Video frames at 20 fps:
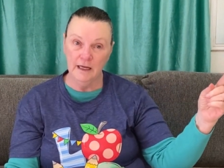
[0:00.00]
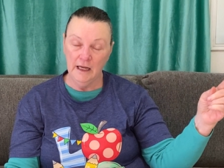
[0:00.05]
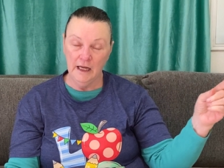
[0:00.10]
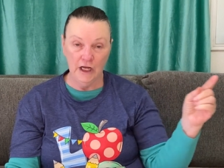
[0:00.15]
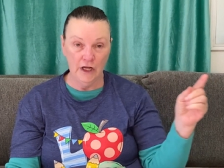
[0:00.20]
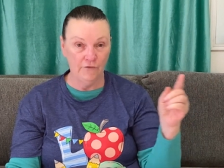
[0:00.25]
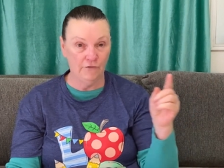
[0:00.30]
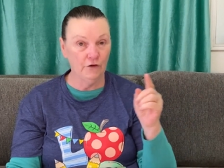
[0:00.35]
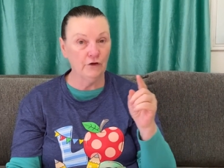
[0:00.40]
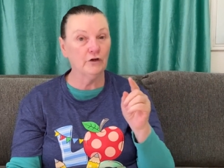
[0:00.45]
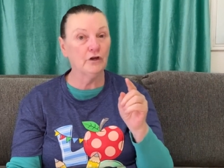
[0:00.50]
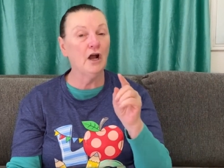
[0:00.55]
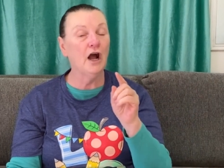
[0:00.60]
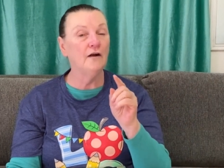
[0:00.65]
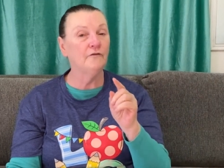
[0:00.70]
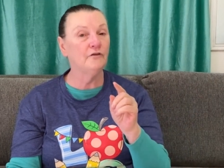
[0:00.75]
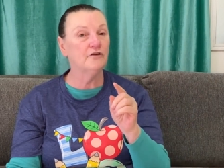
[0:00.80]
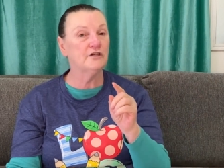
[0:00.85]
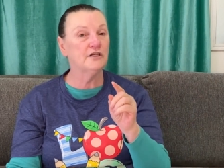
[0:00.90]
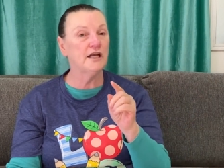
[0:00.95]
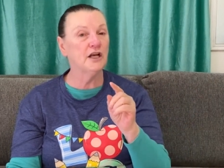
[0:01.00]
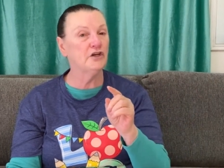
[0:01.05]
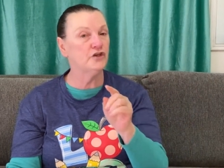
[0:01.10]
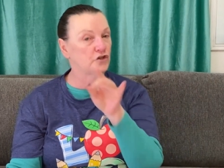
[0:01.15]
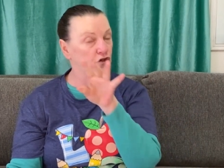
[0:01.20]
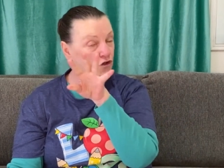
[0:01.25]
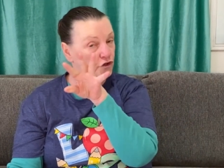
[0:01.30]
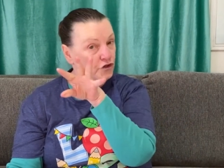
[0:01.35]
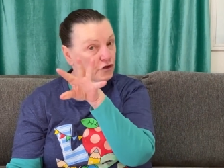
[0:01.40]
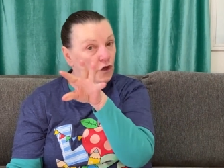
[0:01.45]
If your
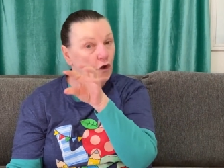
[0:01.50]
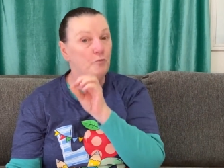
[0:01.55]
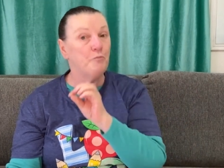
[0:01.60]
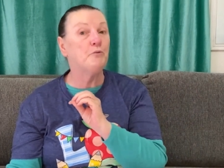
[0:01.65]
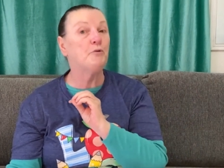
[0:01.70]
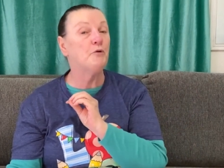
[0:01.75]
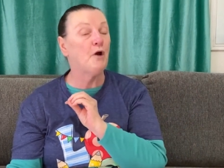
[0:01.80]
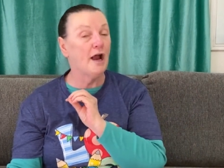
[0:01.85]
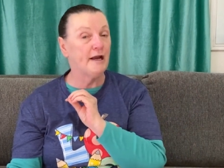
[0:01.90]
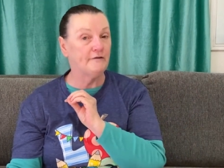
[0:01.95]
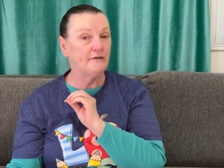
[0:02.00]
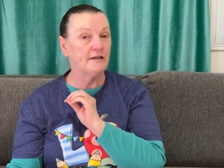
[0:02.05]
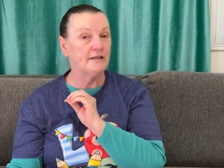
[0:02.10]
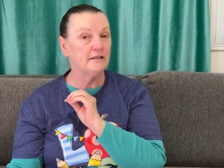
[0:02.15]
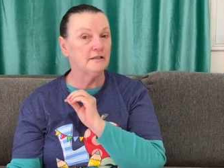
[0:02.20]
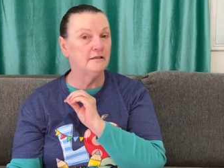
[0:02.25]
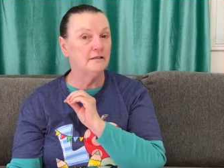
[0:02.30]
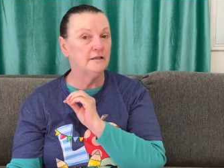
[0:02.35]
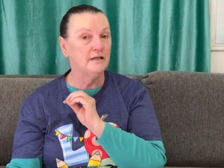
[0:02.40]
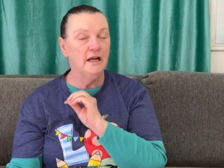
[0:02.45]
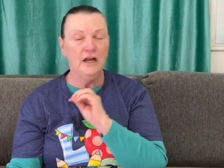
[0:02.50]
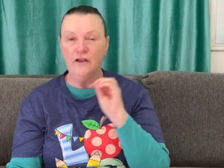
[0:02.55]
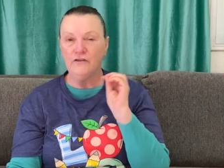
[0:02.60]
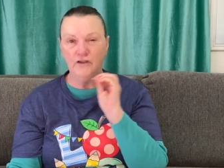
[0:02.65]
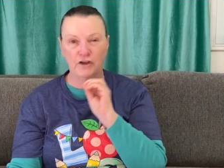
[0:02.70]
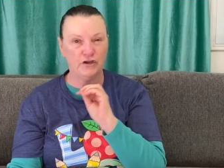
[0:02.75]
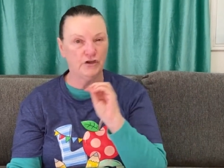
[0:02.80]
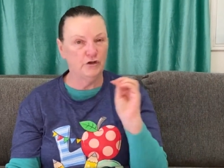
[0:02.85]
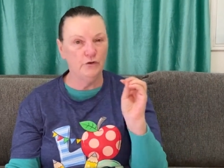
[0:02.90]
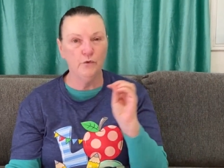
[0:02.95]
conversation is so private
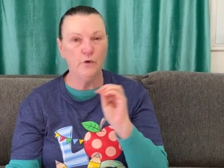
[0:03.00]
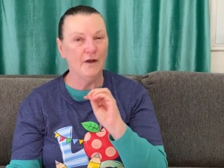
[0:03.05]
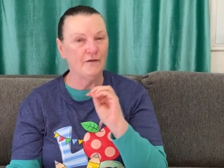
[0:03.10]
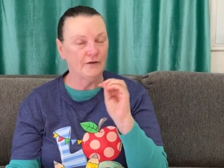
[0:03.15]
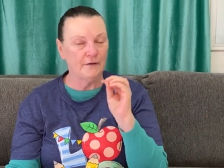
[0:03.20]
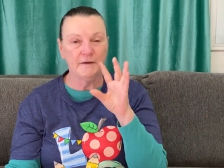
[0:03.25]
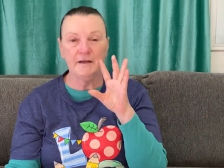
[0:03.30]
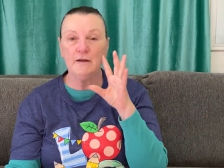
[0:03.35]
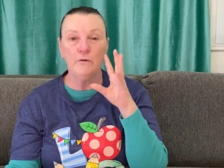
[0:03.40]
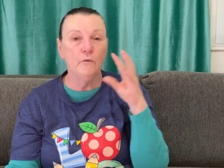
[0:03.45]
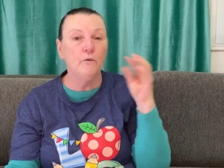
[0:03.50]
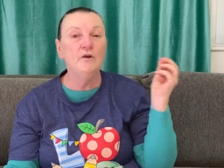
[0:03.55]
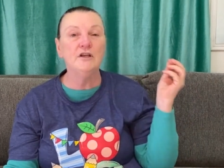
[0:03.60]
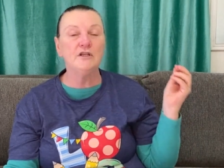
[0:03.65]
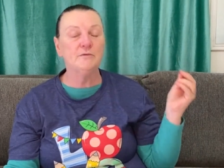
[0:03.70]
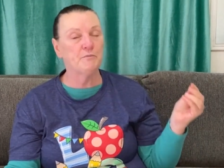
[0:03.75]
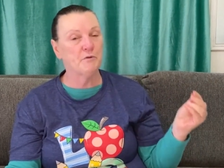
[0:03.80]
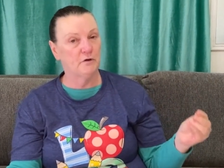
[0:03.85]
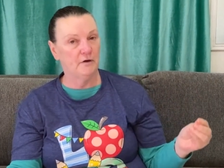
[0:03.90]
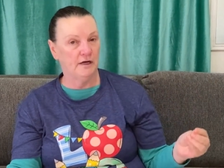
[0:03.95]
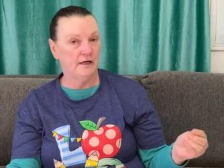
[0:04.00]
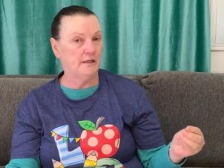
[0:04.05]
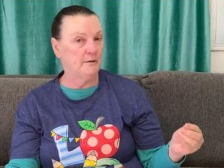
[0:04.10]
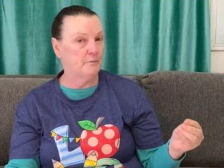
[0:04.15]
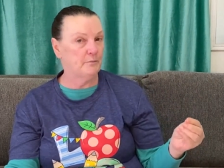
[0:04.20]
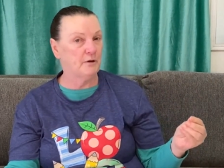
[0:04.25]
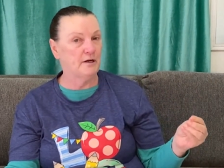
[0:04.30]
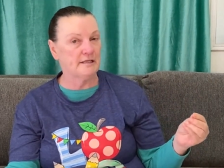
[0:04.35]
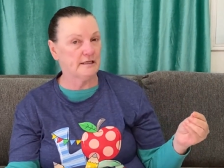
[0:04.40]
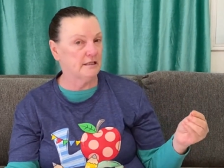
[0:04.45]
that you have to whisper in the
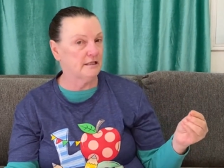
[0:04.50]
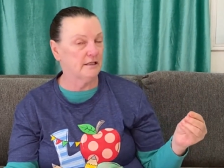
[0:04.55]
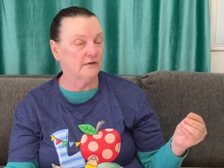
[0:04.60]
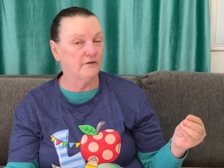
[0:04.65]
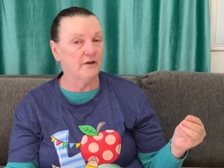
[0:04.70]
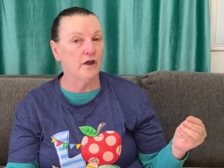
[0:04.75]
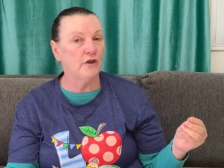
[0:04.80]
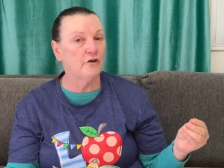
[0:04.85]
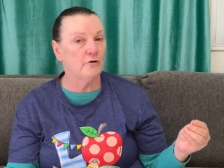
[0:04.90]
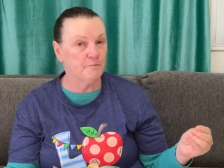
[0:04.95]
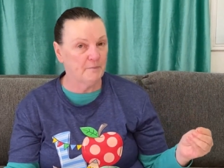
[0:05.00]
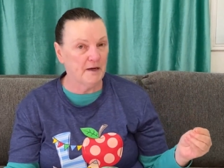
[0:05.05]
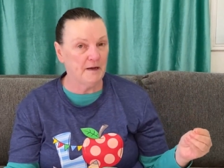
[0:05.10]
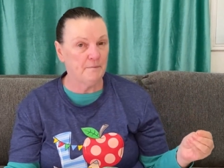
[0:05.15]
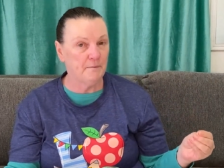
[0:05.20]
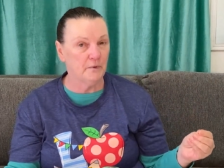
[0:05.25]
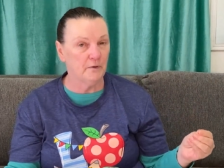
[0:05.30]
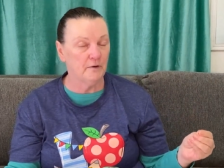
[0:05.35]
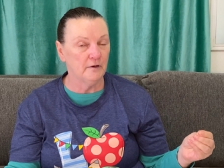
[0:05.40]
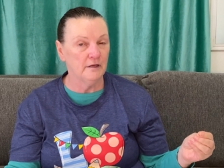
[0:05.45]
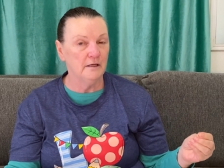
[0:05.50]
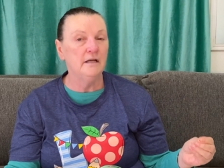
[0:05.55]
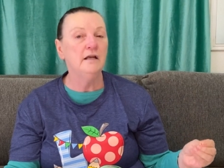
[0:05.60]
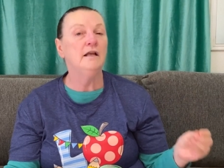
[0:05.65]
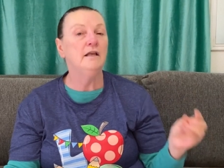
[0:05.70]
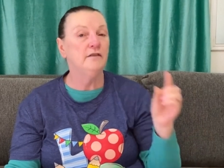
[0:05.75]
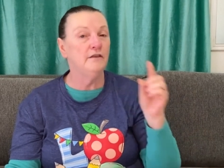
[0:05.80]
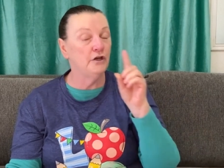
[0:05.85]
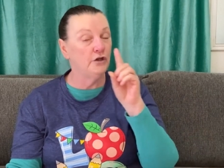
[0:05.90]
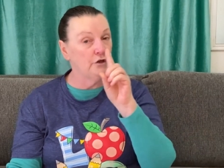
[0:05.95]
presence of other people,
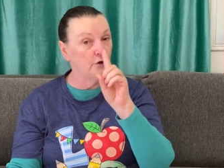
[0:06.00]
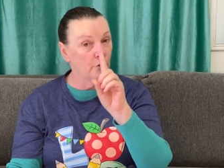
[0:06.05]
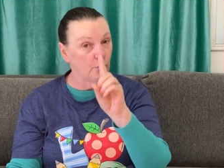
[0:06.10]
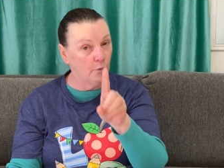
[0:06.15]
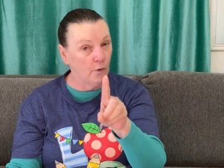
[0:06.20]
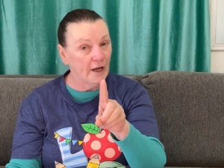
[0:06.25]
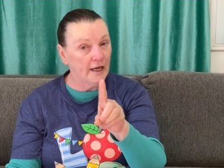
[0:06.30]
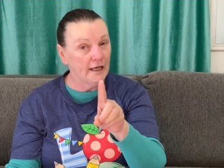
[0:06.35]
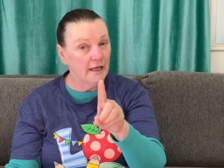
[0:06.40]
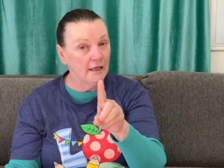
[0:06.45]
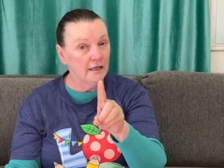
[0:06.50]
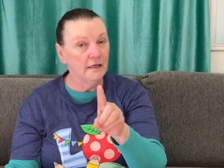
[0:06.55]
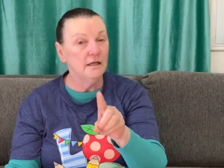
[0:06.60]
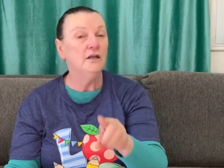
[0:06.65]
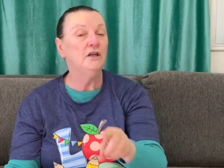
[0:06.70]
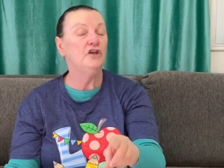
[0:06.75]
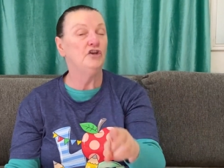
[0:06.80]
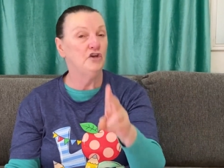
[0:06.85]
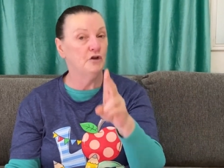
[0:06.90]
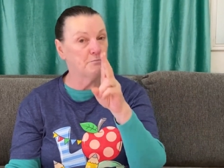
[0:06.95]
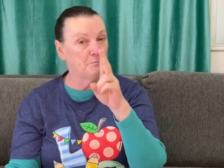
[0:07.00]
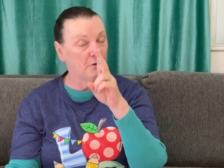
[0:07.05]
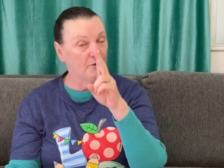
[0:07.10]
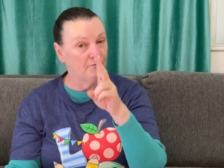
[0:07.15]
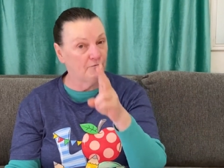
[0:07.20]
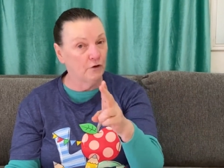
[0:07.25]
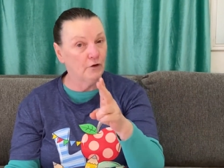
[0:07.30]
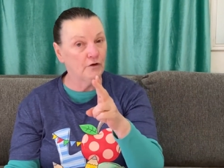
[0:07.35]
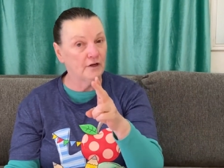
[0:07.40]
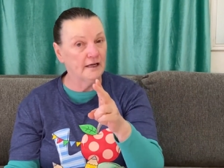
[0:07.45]
then you're wicked, you're
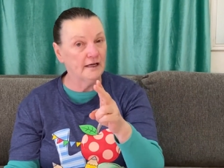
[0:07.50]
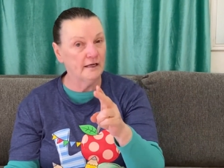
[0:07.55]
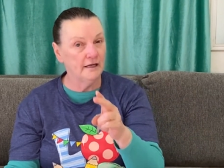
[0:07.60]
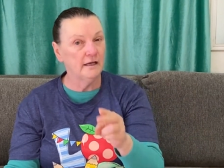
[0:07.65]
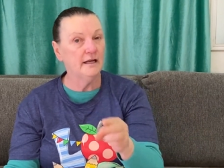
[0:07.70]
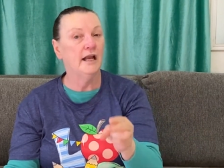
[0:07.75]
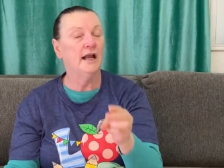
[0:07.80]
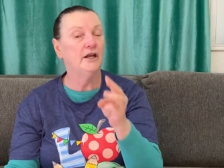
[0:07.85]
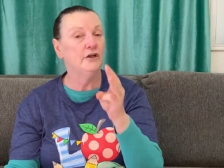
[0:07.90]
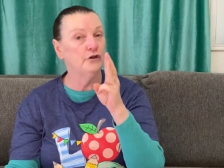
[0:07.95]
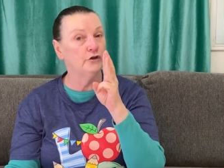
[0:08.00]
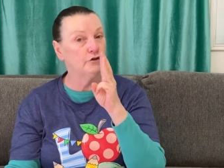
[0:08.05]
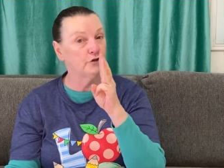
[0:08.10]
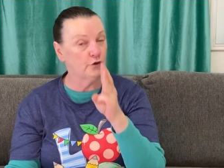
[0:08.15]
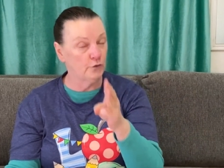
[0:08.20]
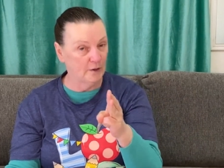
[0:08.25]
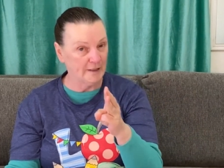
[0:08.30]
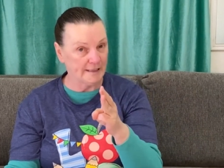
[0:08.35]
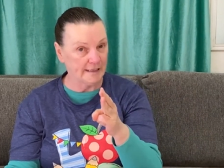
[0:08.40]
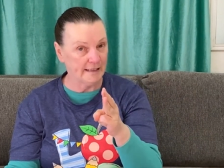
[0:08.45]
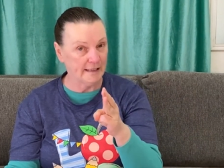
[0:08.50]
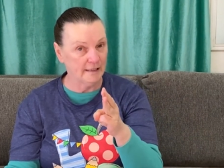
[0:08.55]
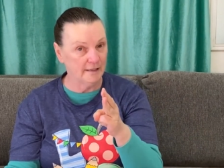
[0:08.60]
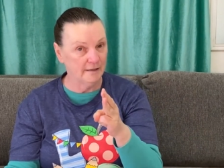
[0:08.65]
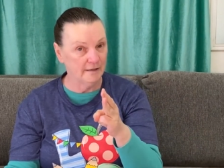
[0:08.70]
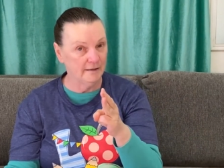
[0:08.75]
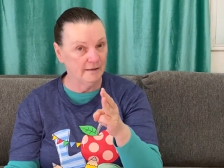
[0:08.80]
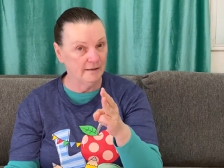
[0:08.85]
perverted, and you're twisted.